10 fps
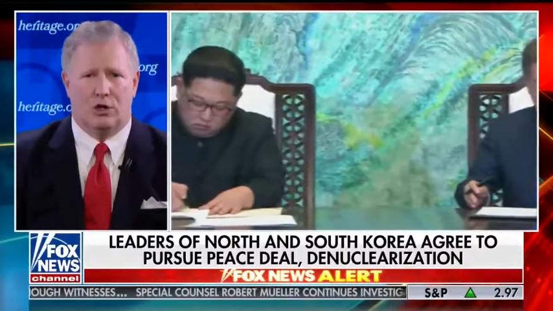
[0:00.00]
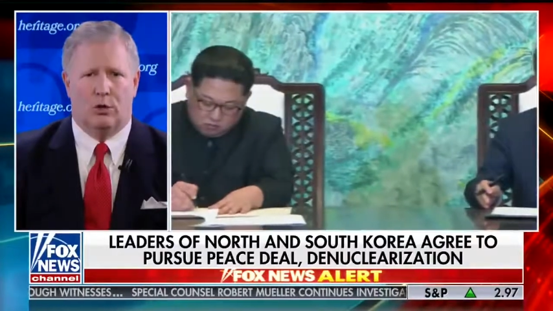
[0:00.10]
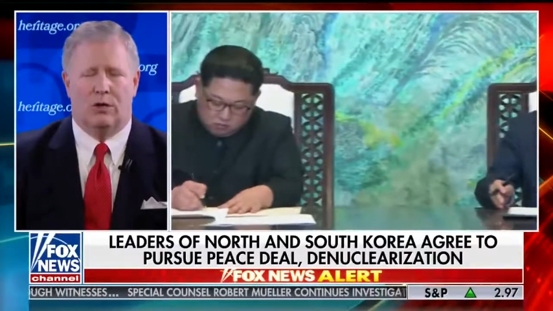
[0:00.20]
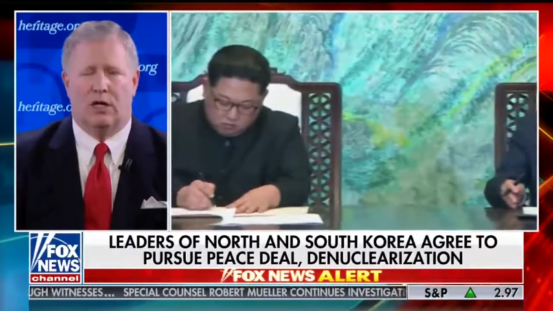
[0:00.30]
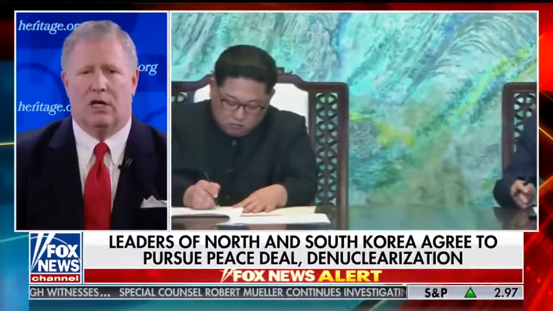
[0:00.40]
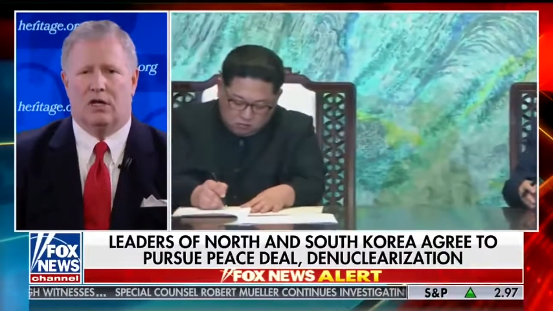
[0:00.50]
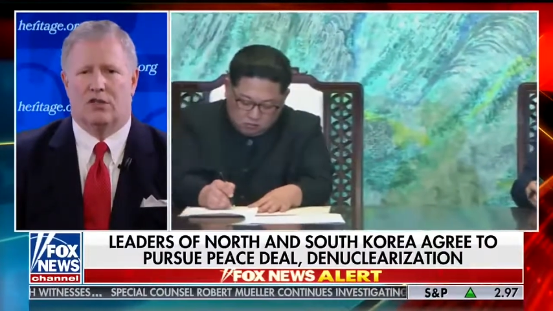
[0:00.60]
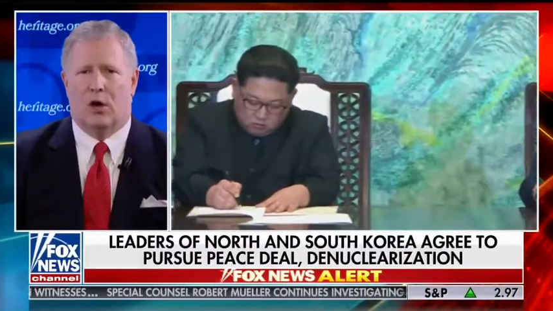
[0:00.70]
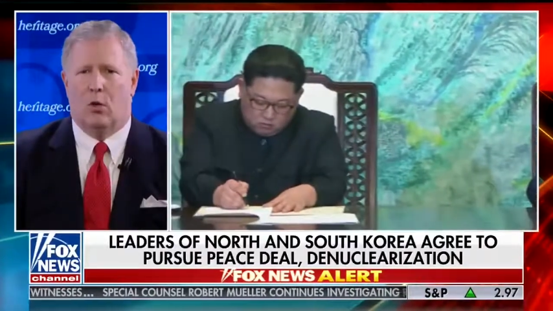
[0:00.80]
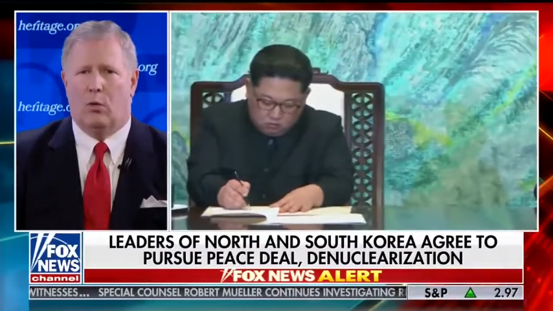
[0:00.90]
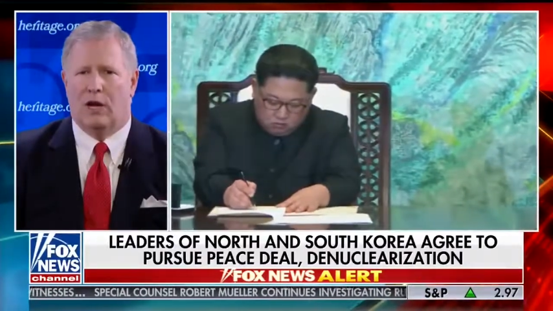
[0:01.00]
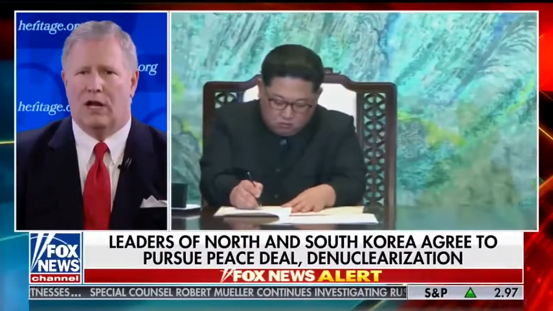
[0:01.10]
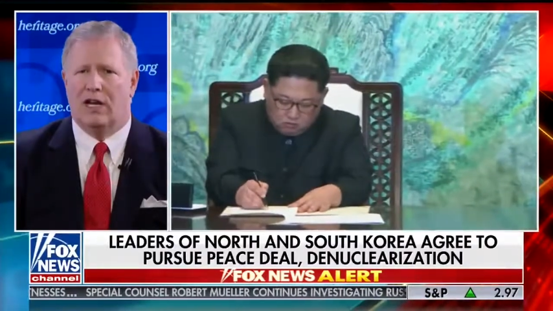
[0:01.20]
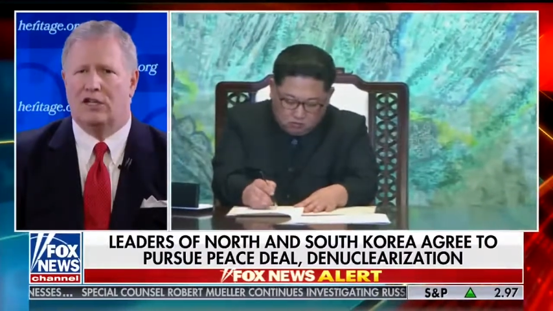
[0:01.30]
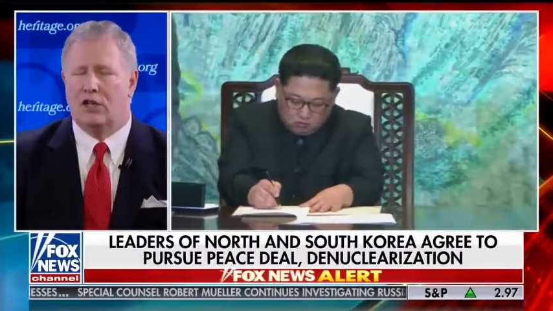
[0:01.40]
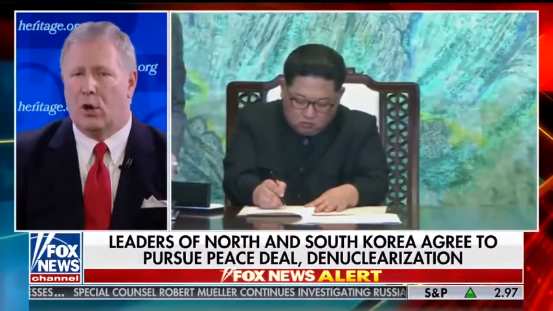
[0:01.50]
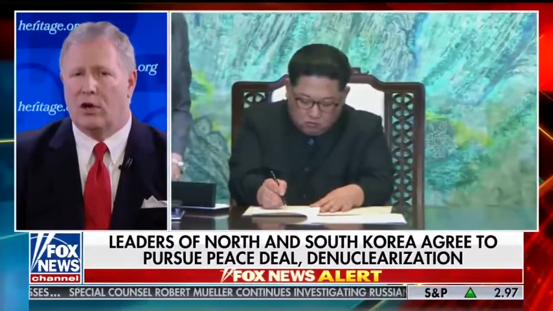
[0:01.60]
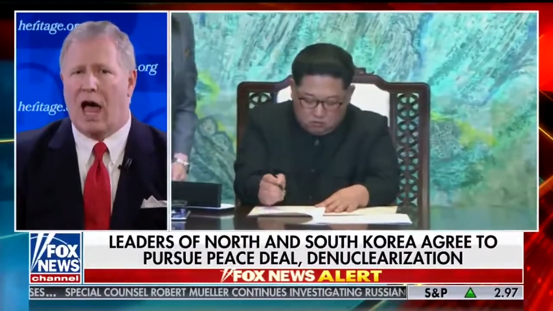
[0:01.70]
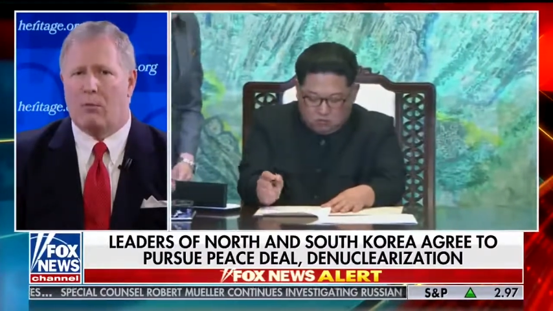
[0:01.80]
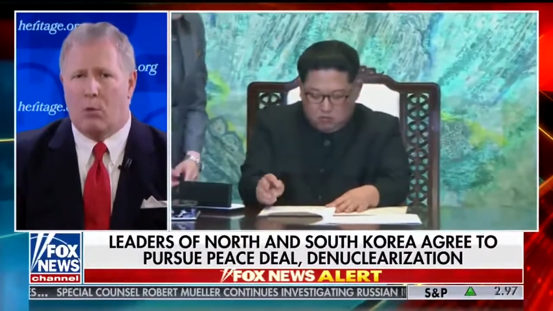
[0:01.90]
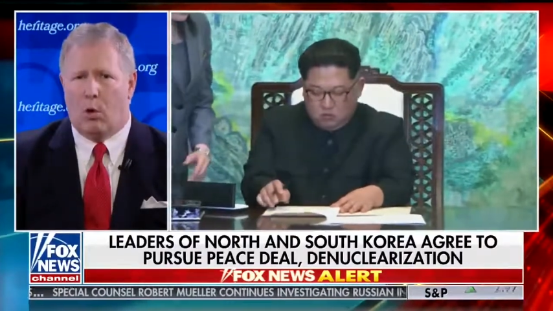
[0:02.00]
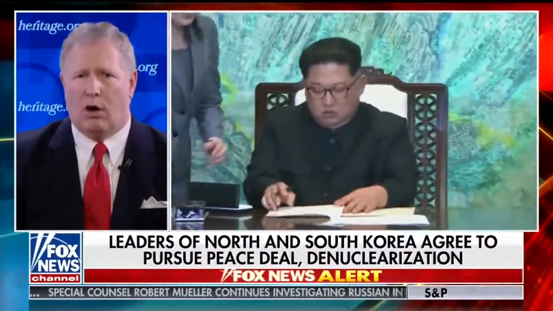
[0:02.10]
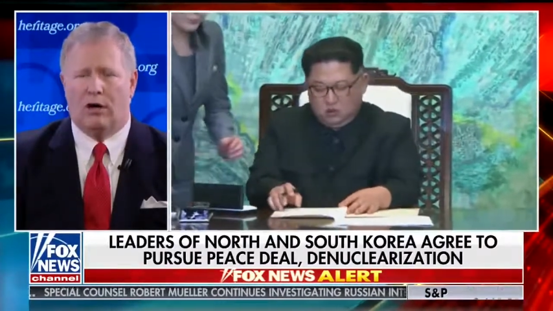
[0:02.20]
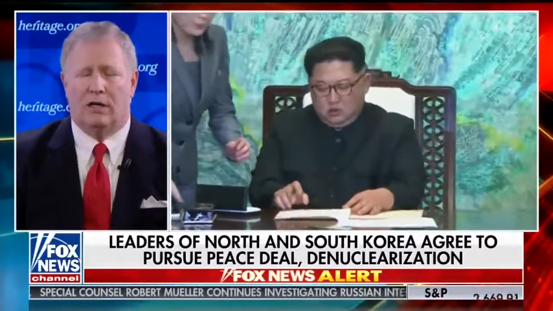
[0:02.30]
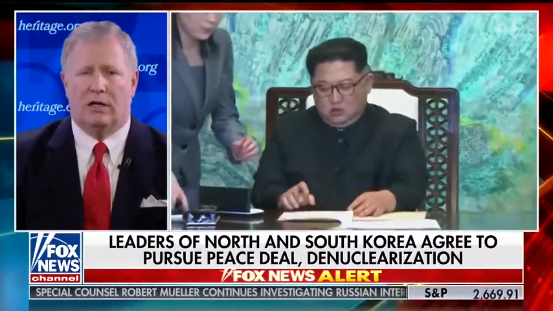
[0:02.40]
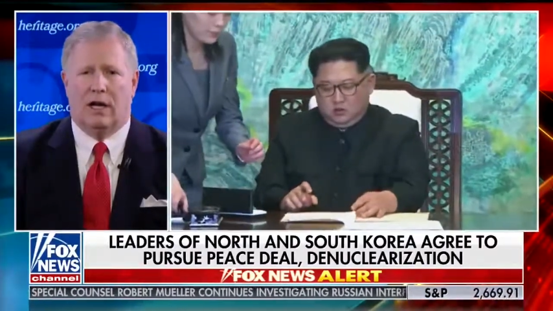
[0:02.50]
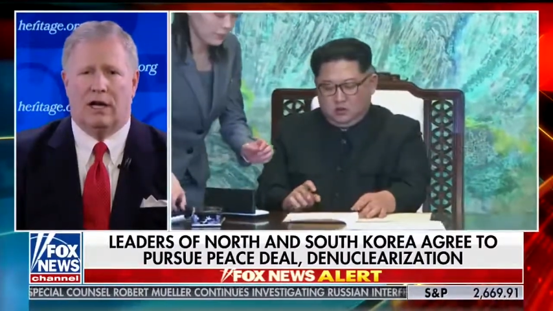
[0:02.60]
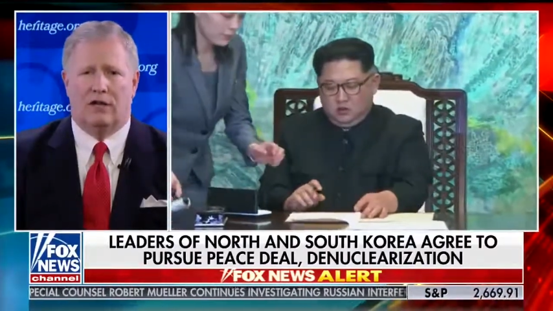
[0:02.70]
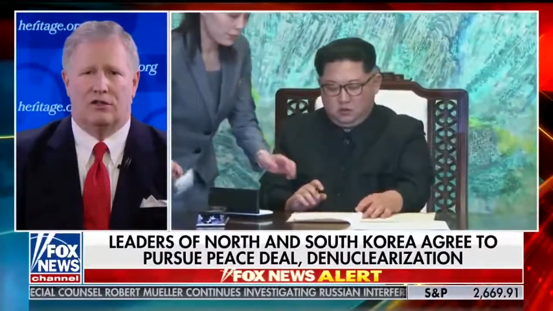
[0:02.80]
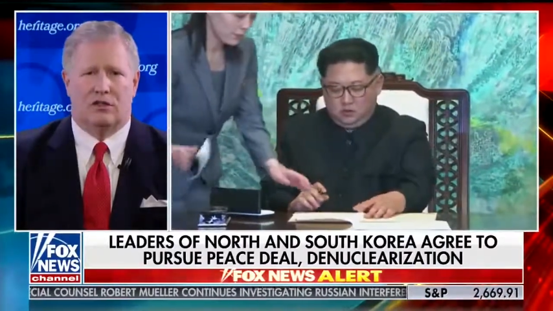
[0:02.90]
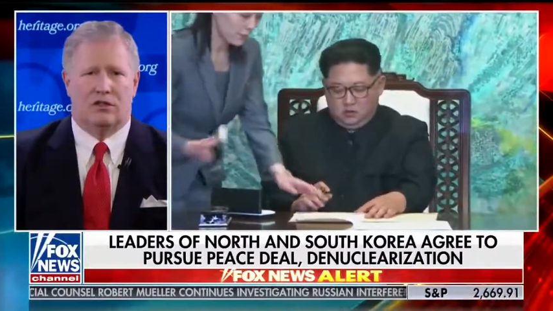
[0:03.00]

Speaker 1: do. So we're going to need to know a lot more and there's